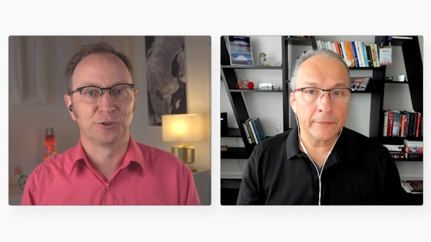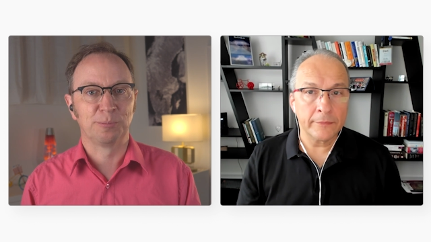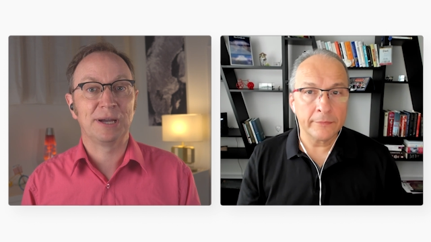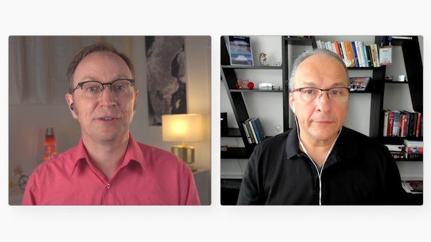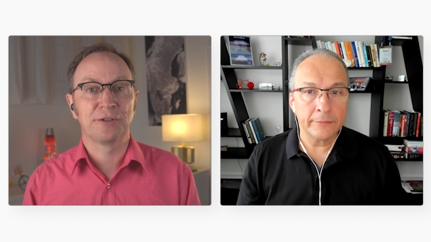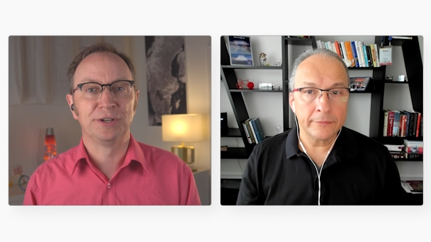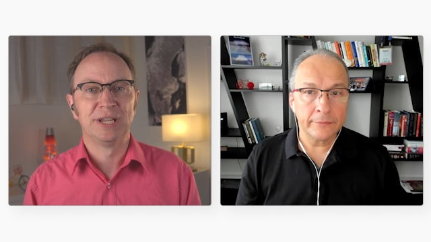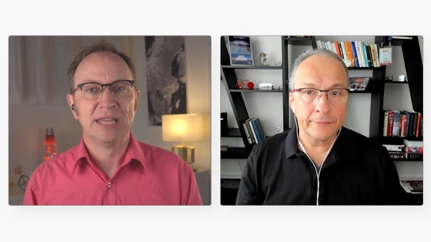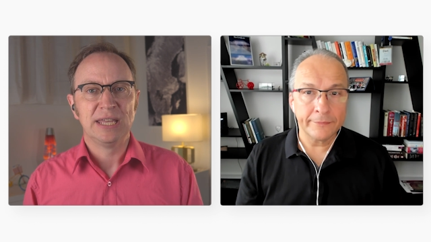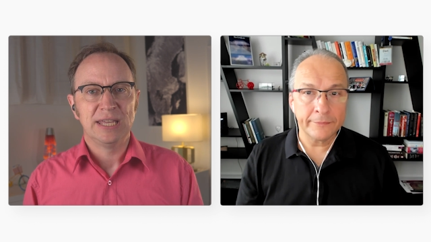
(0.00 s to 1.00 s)
Speaker 1: or Python.
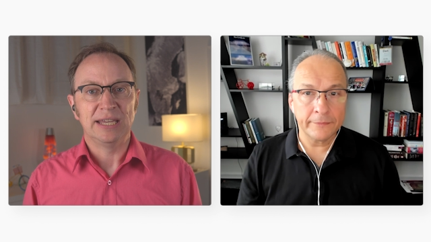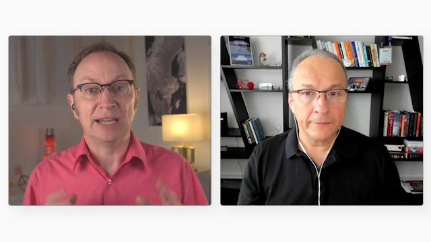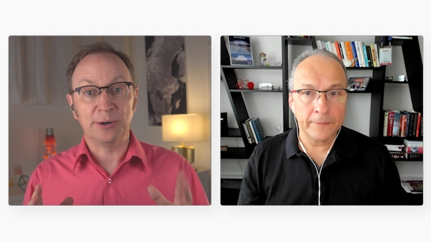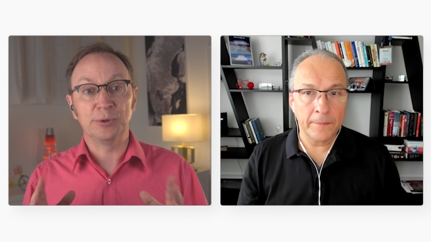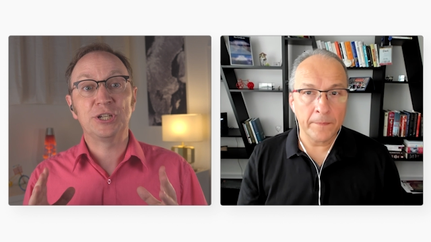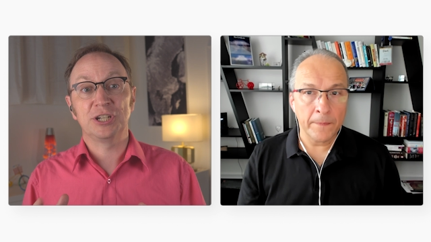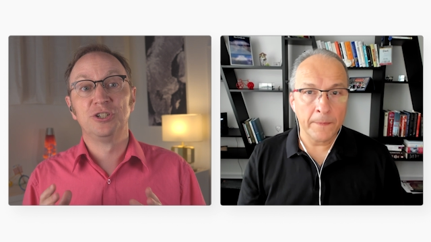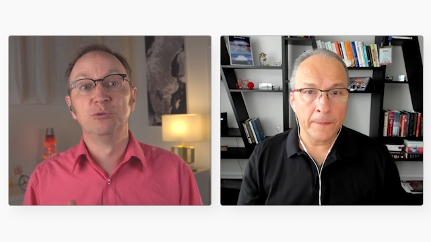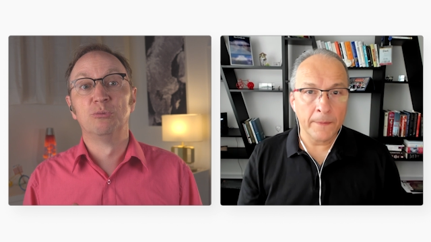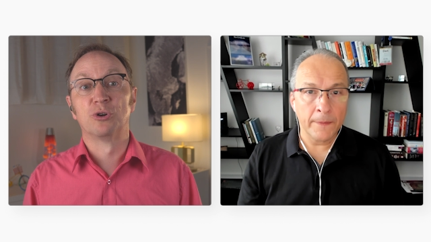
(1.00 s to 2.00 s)
Uh, I wish I
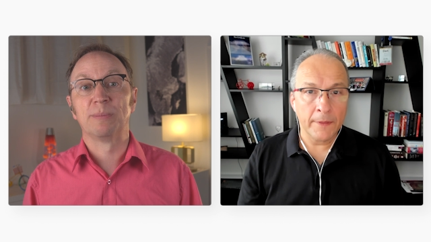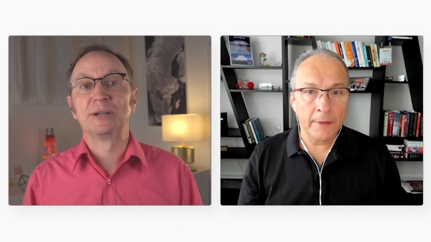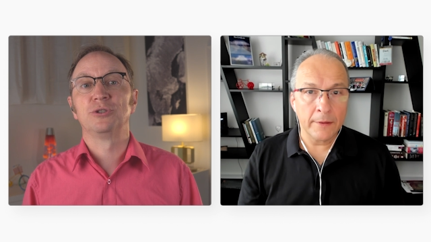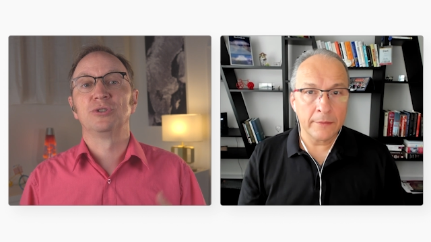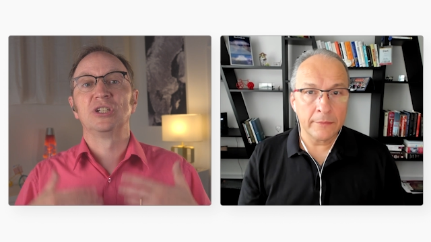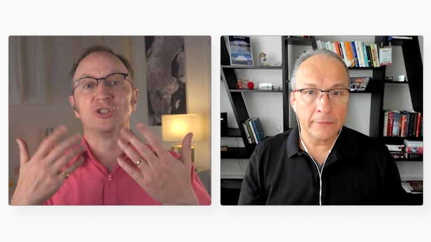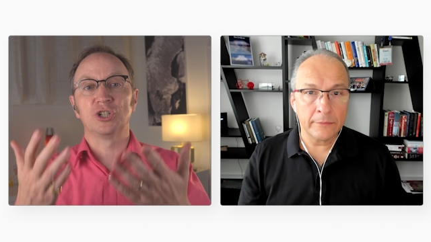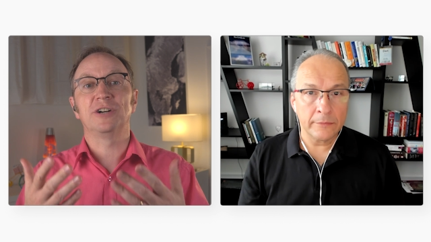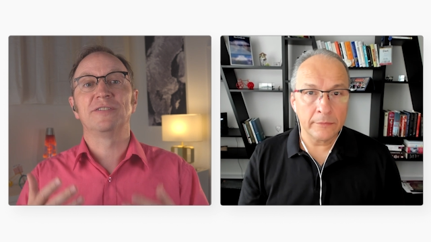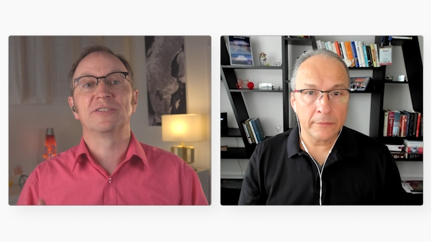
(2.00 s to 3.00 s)
knew more about using
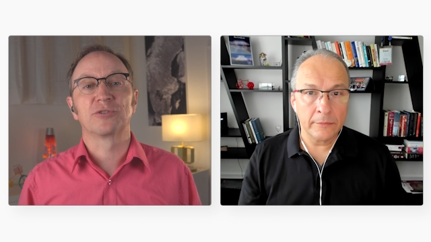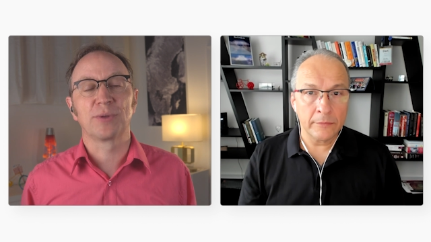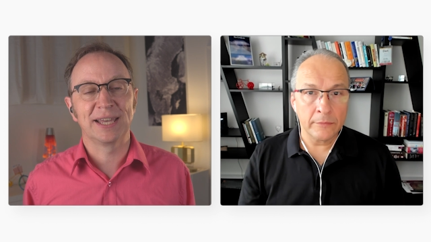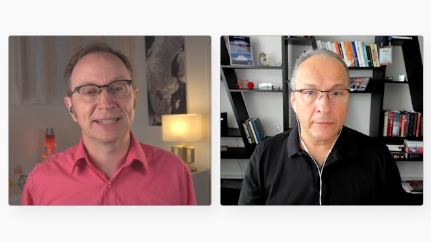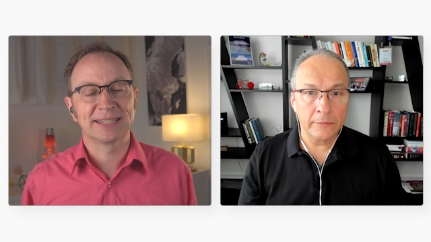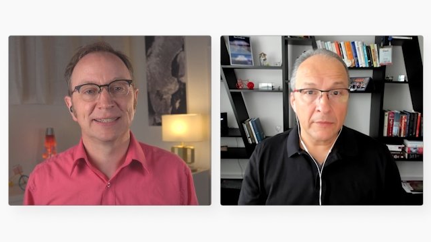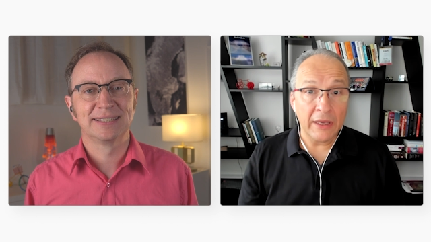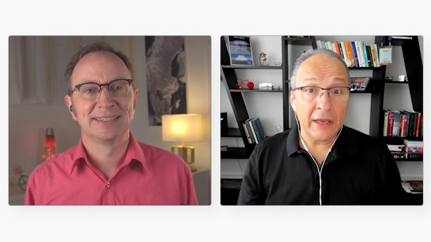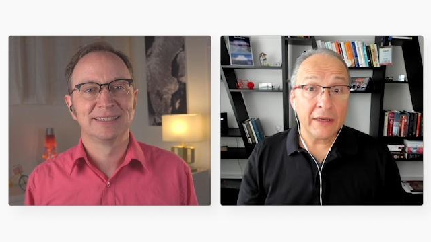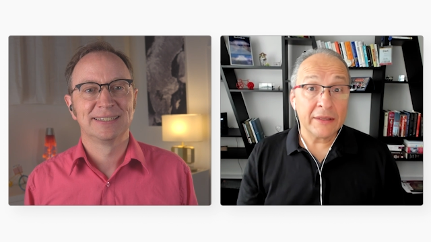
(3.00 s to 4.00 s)
Java for
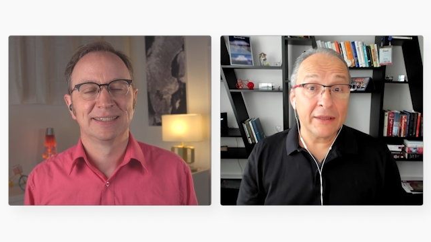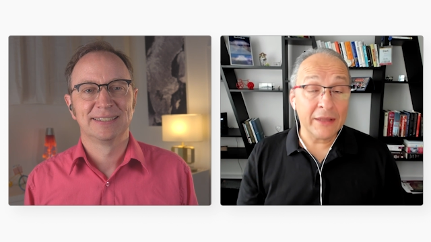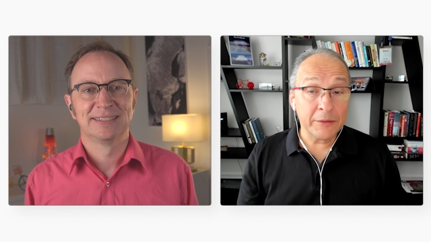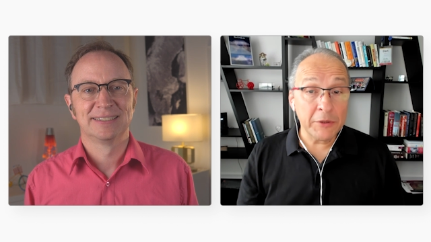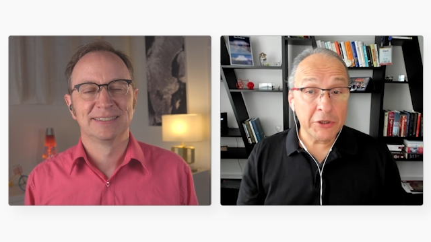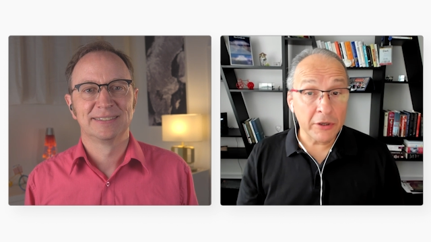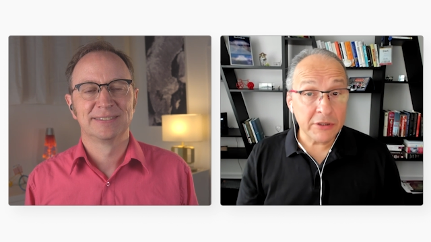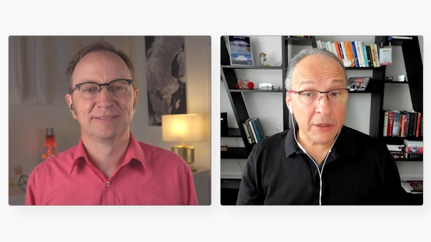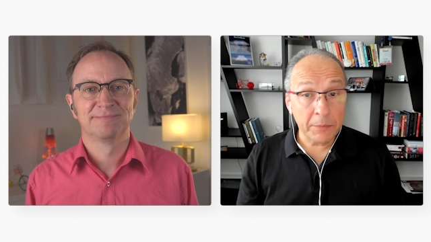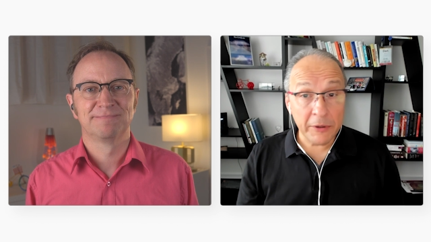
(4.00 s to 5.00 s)
that.
Speaker 2: Then let me share
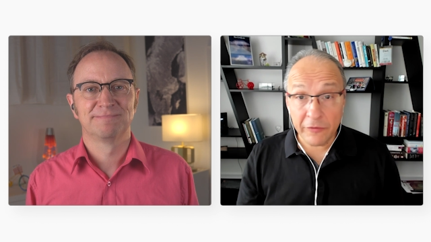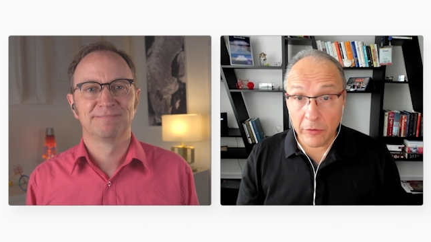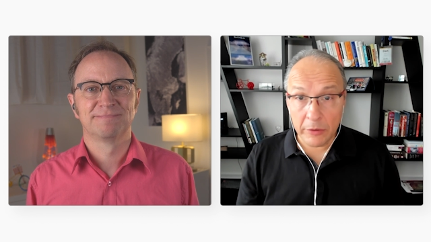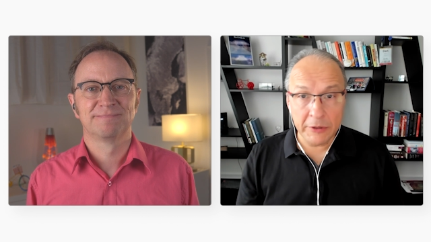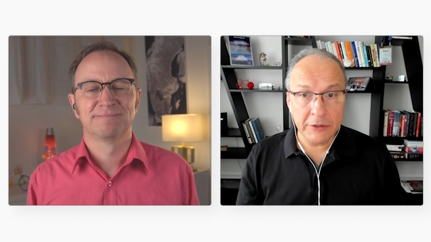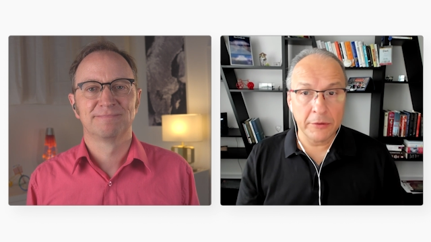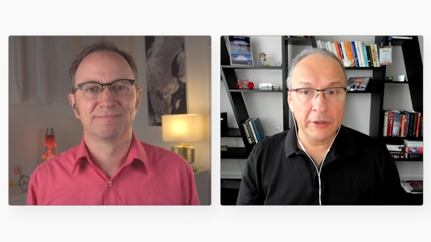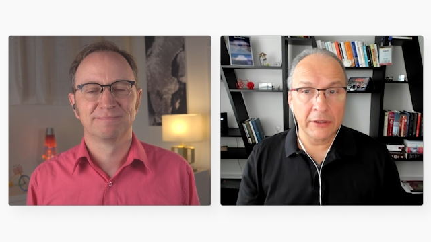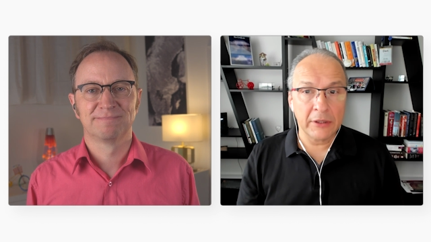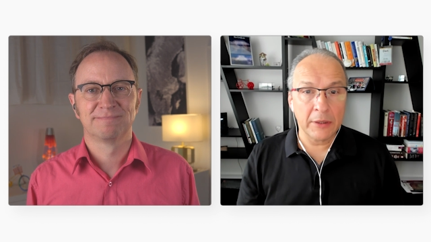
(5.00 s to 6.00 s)
some performance
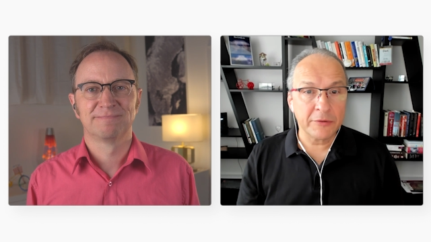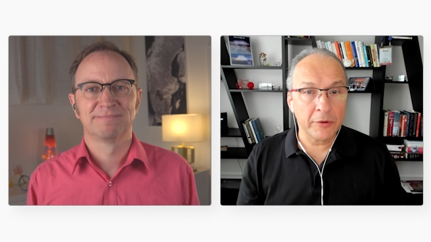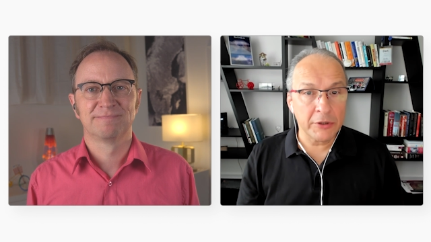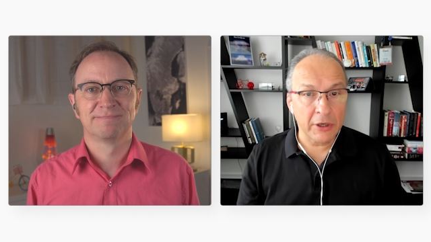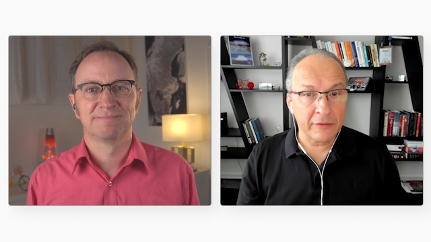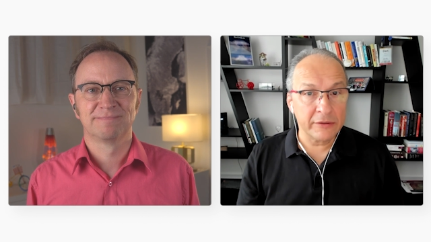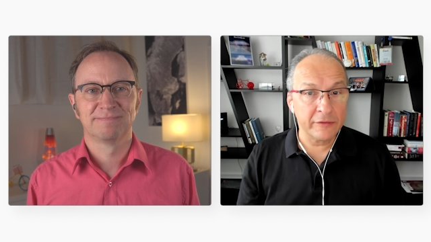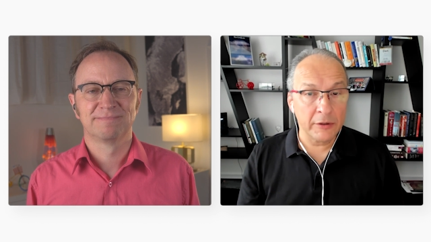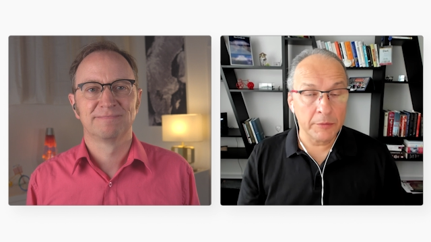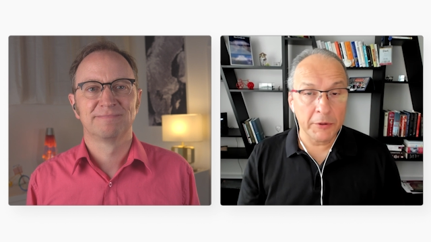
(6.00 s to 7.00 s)
tuning tips for Java
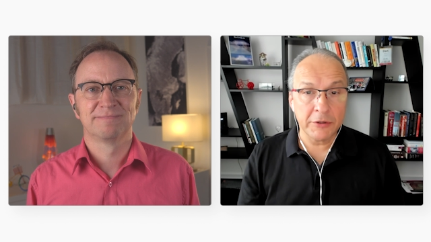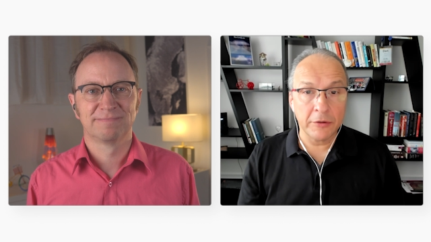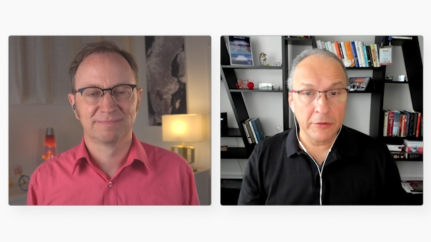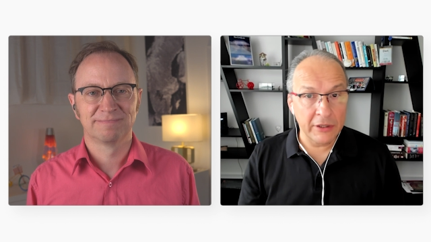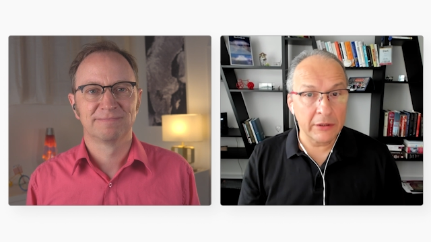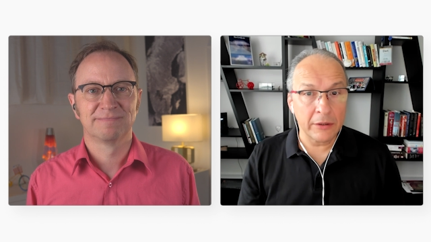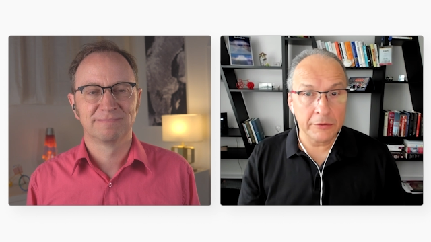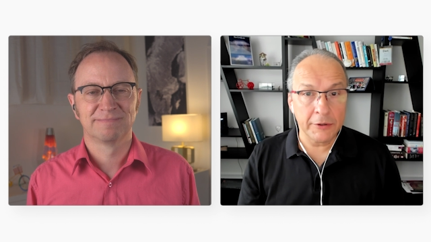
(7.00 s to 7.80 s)
developers using Cloud